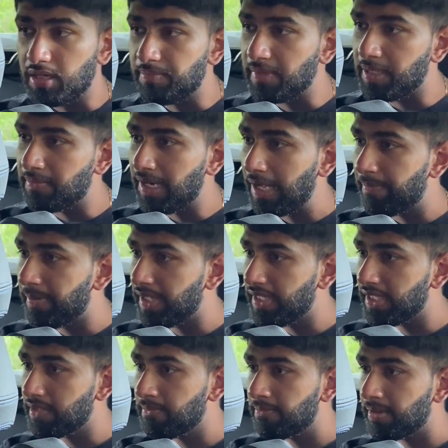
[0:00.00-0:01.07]
in my
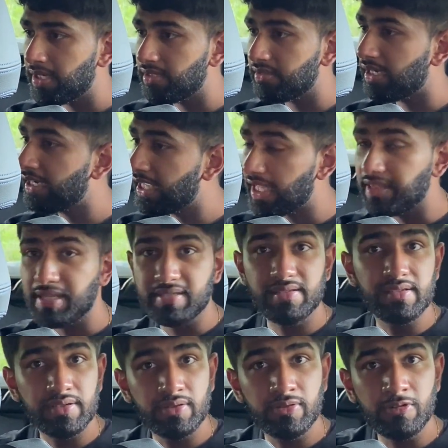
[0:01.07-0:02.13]
opinion, but again, this is a
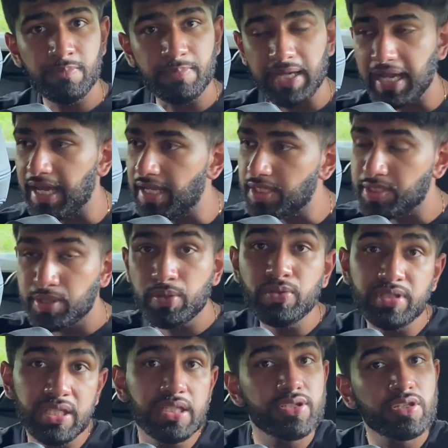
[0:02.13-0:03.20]
coupe and 2
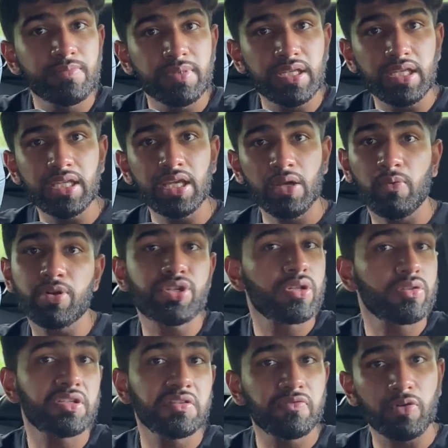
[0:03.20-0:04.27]
seats should be what you're
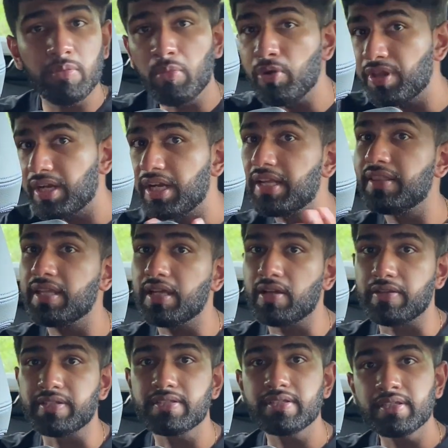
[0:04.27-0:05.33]
looking for more than anything else.